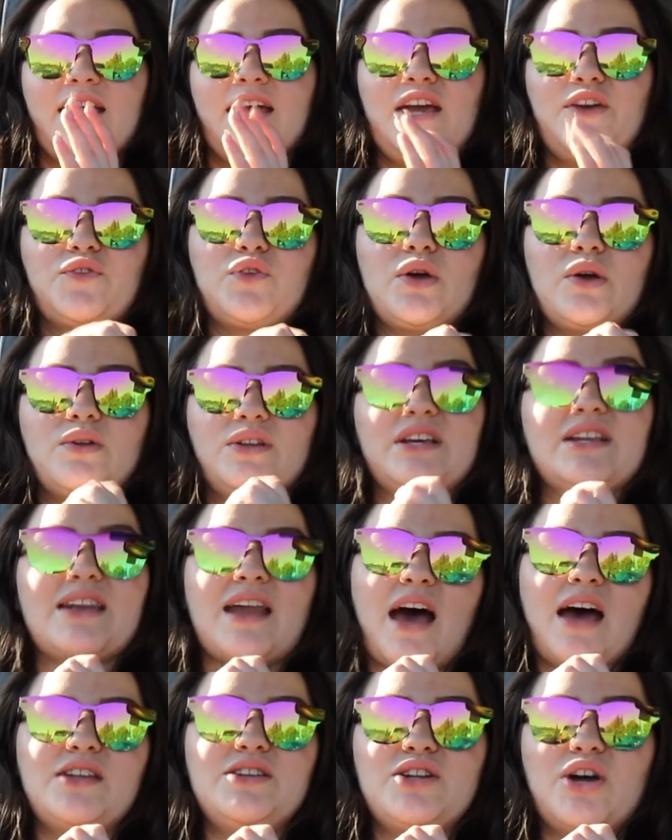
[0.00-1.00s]
If you did
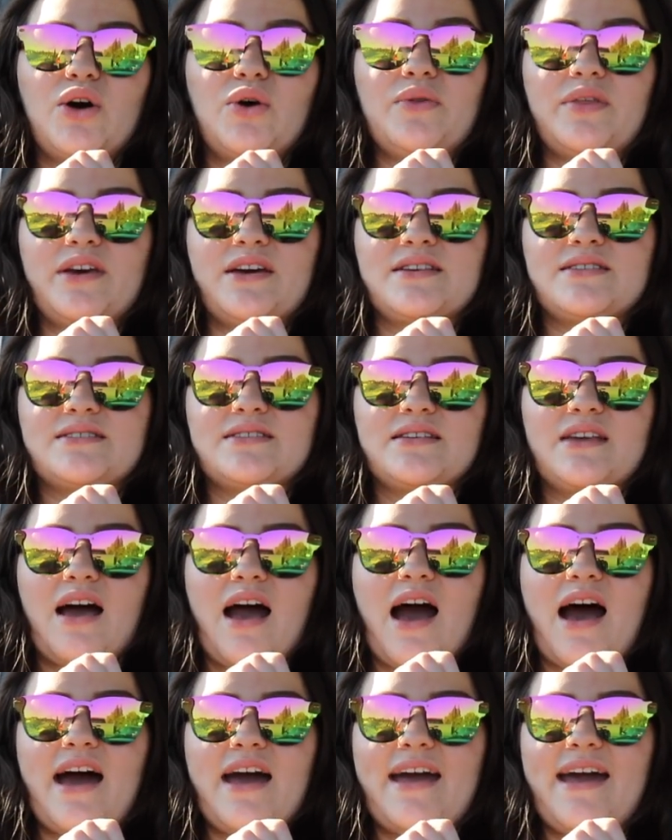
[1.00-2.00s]
not know this,
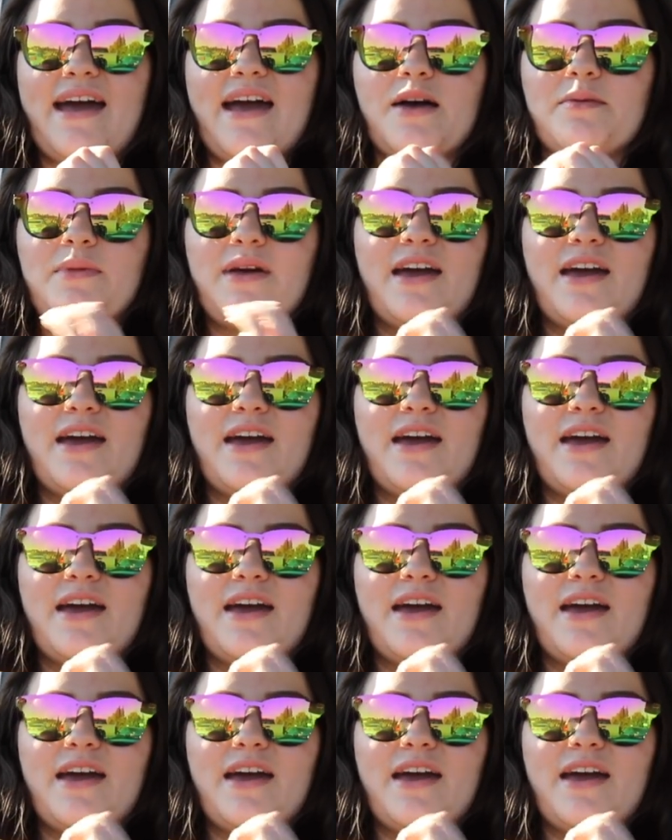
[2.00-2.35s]
I am